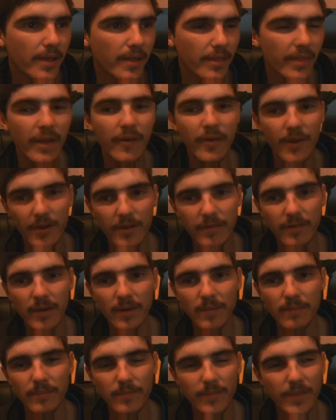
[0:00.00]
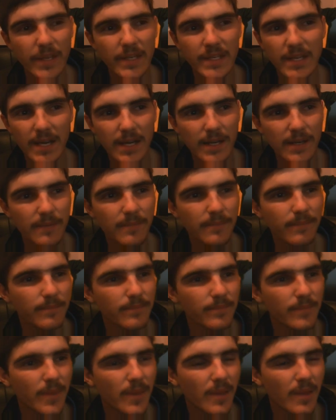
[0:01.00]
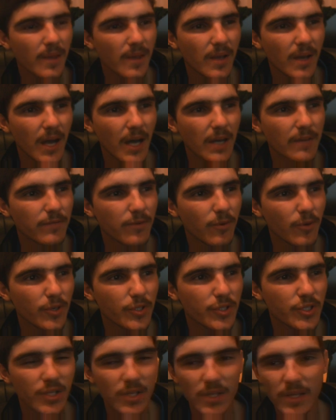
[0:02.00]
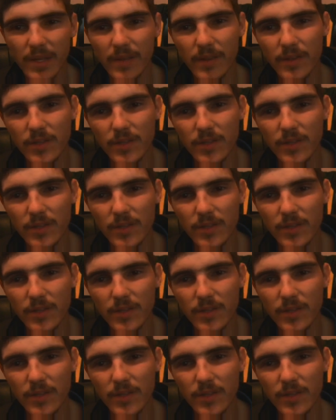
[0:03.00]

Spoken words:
They're over. They're done. Unfortunately,